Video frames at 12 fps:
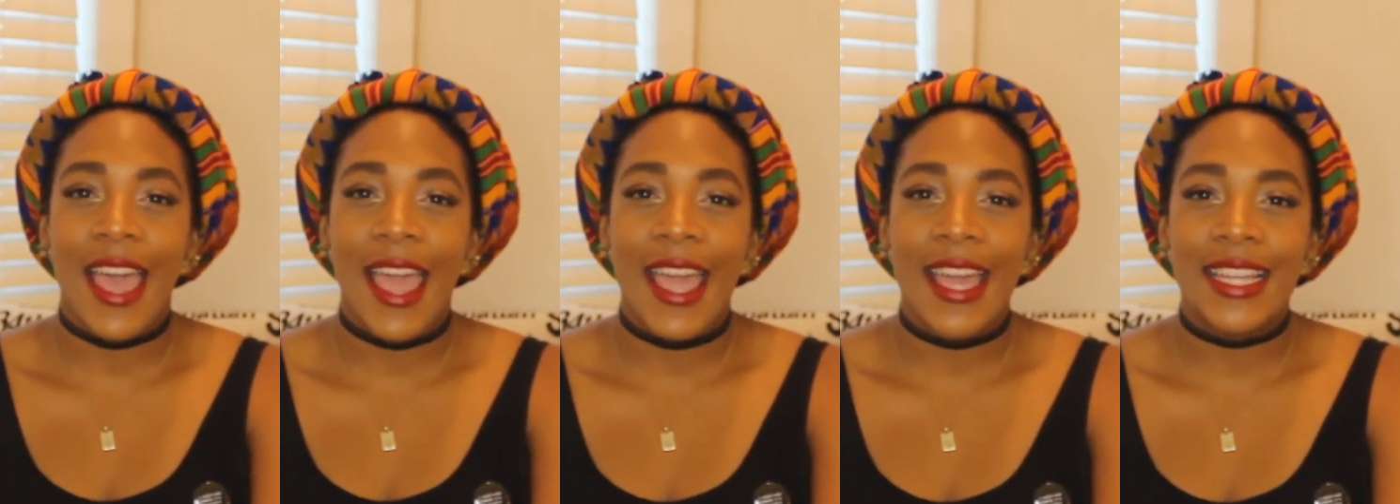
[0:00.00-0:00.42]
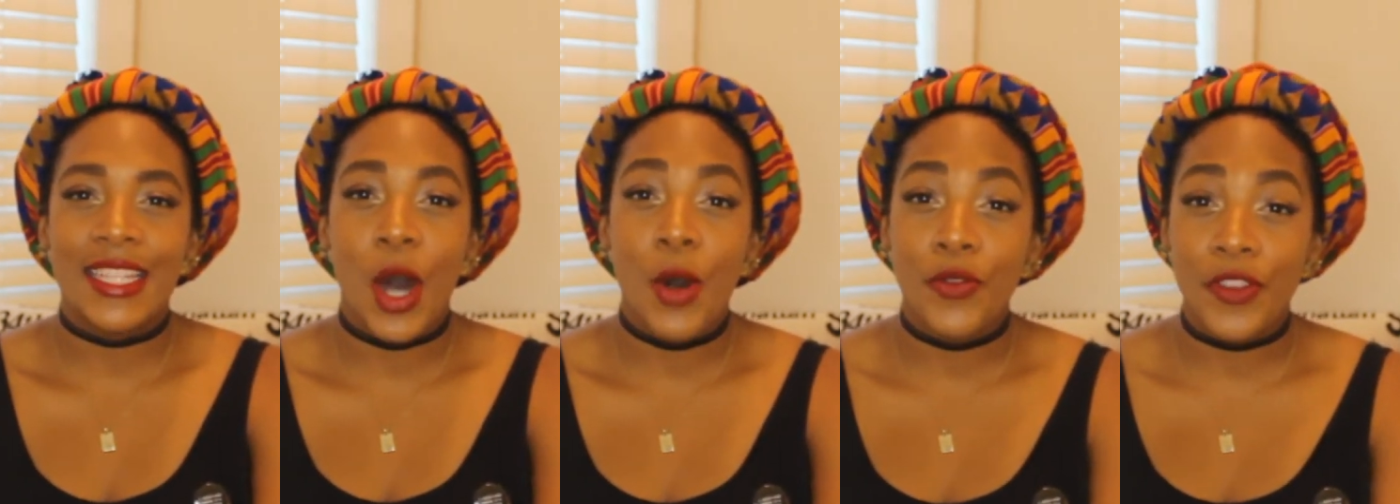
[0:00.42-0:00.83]
and
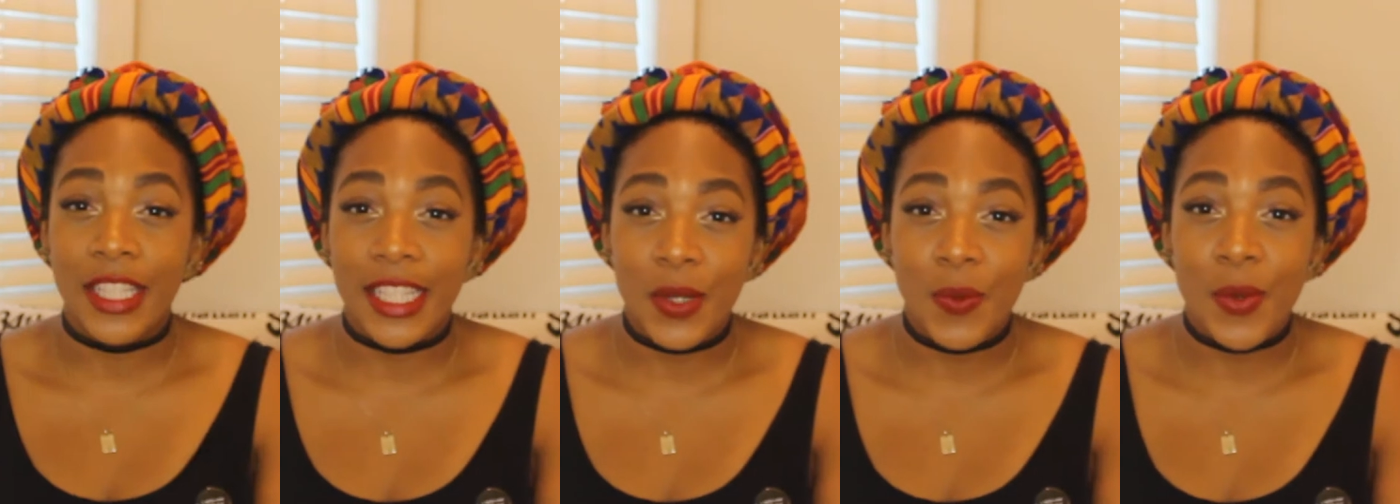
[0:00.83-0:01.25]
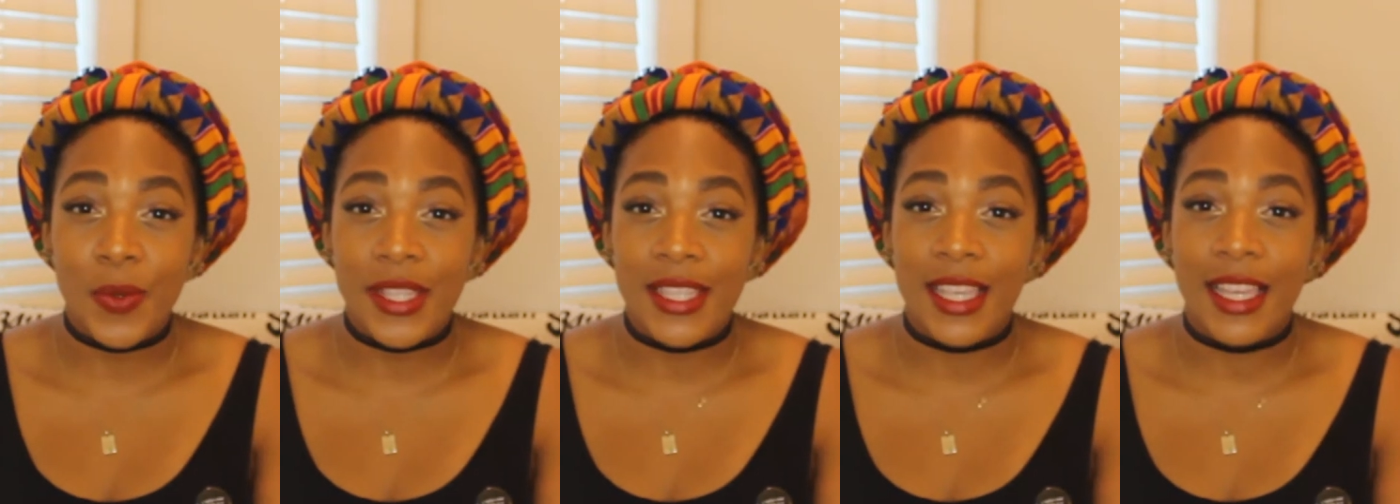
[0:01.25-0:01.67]
hopefully we will
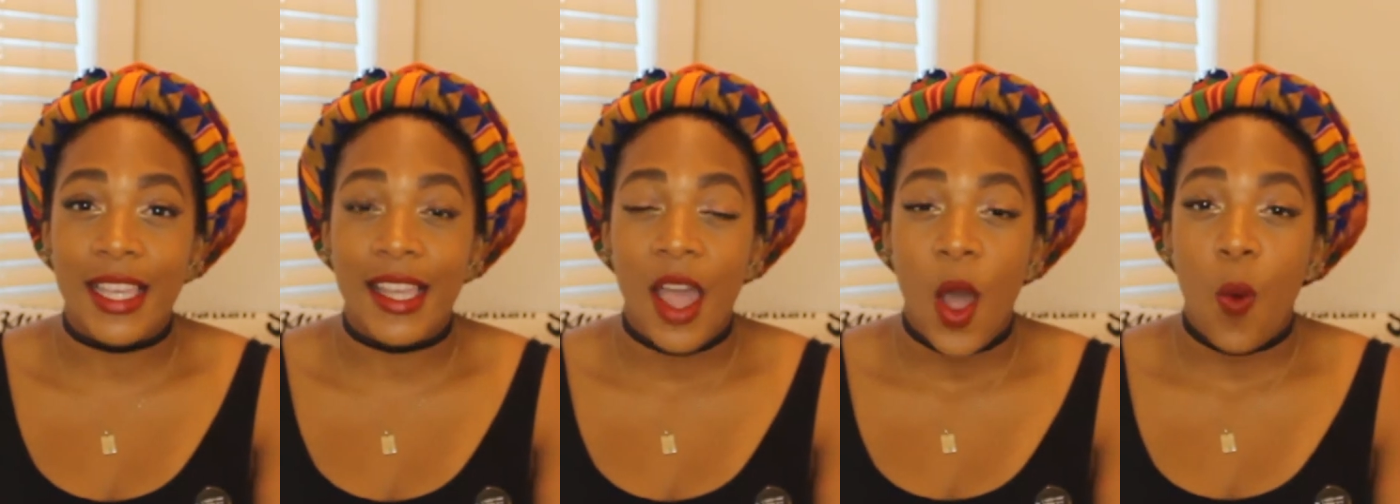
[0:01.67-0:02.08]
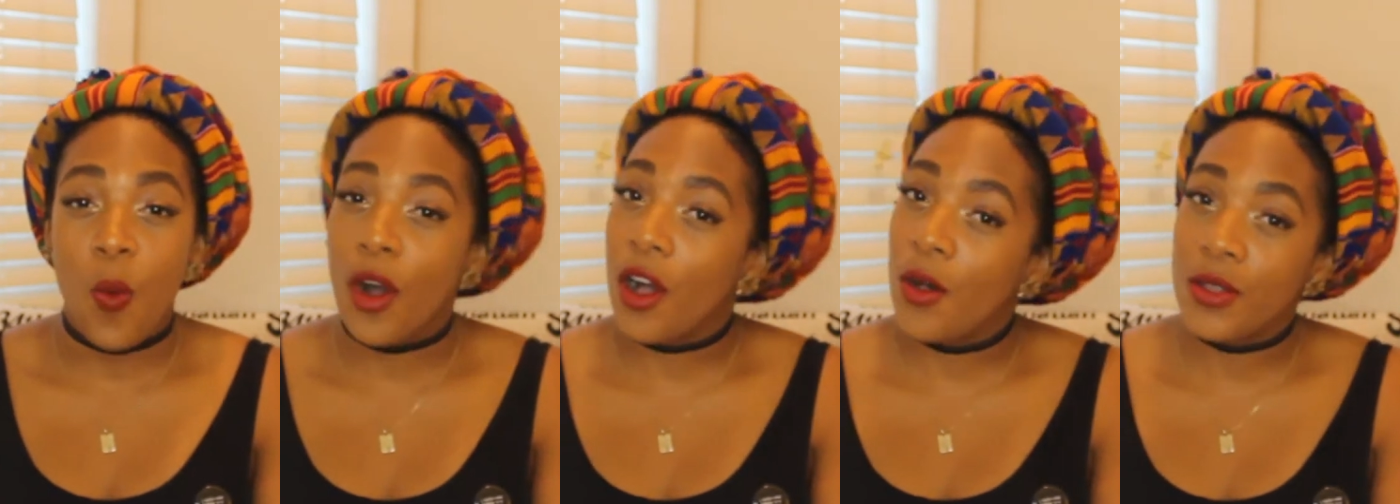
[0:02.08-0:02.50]
see
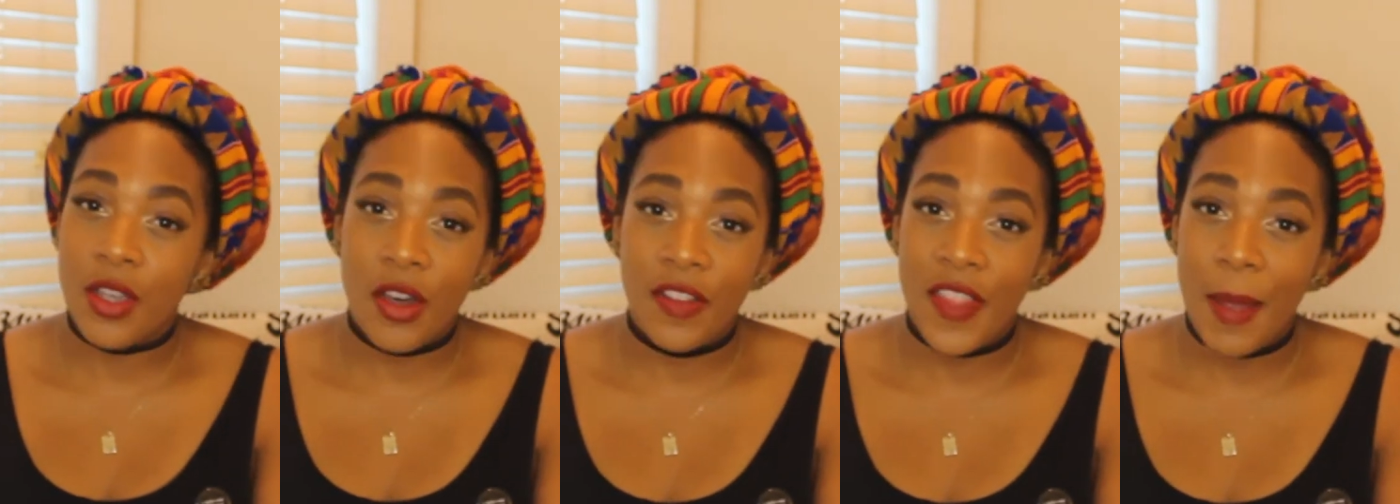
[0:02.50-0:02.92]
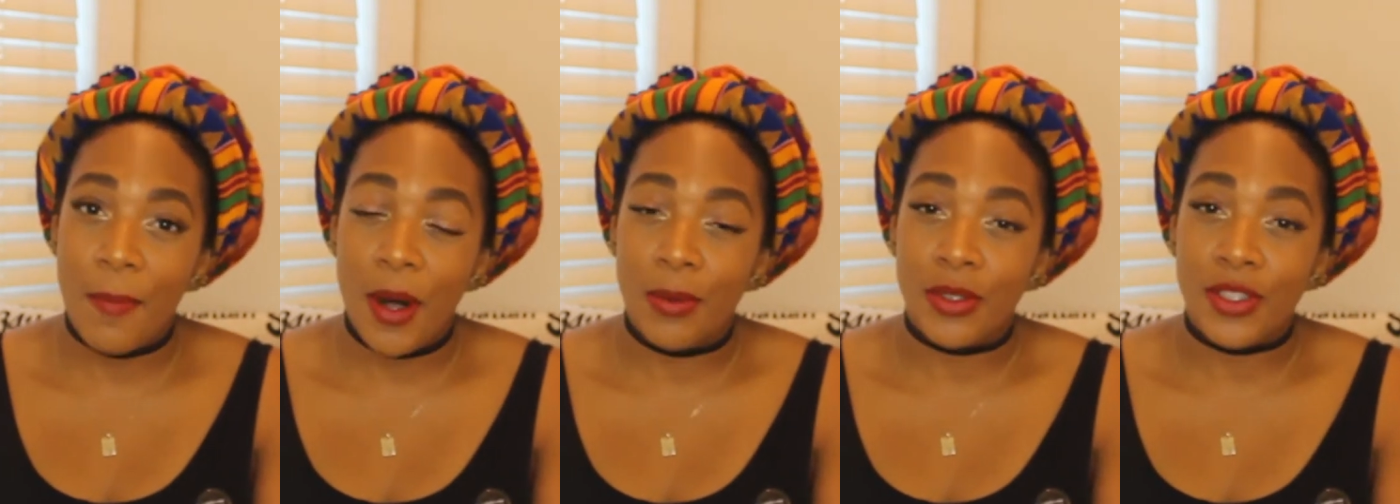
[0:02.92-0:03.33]
what goes on in that
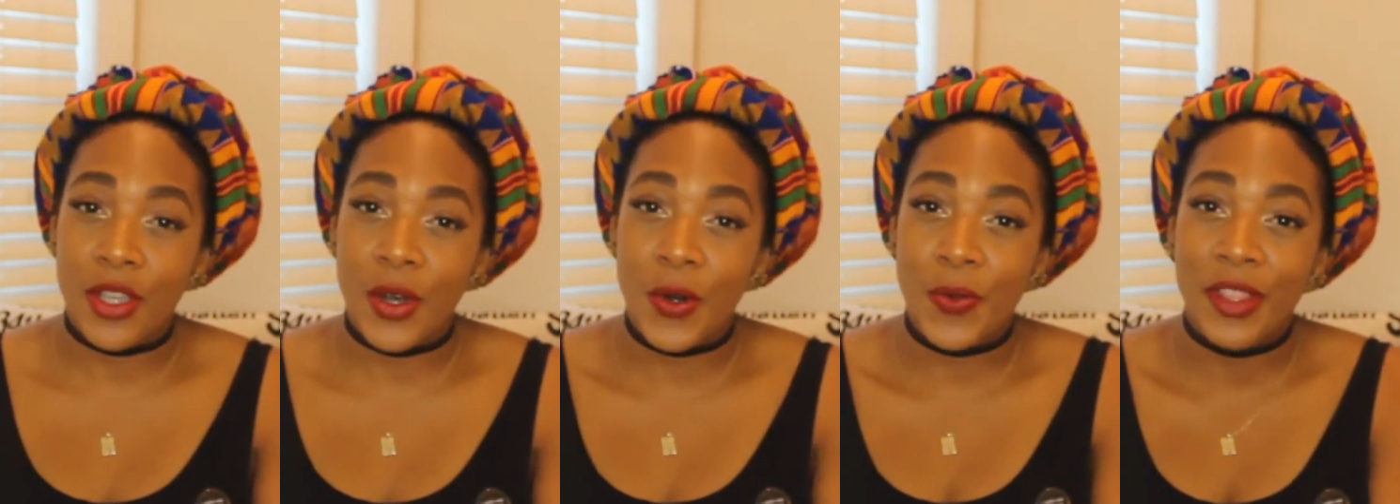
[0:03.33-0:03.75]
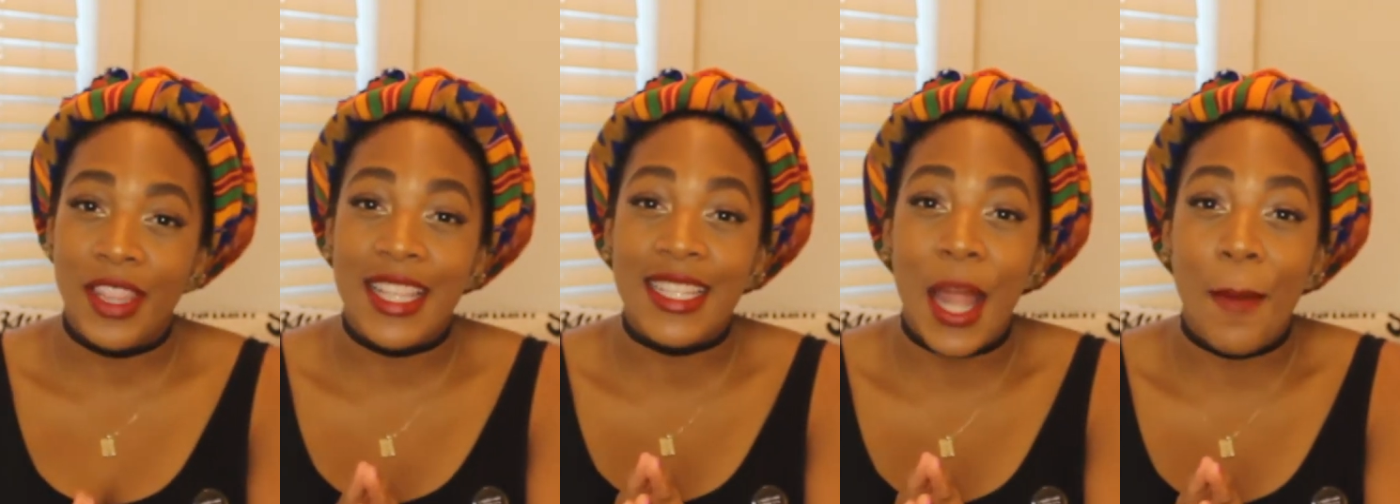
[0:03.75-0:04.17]
bubble. So
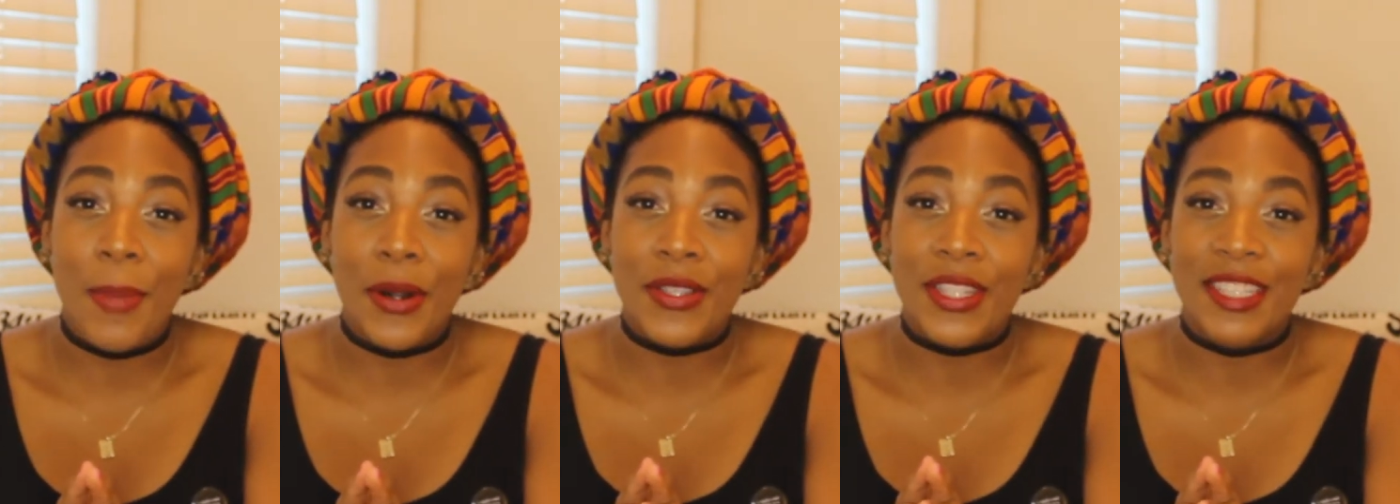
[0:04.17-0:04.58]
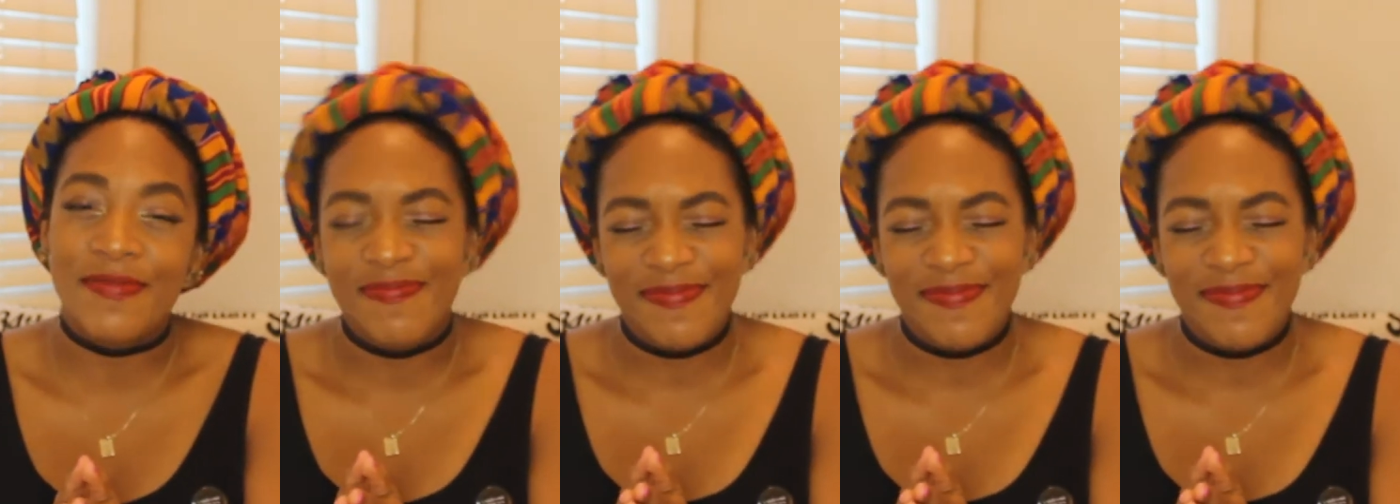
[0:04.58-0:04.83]
let's not burst it.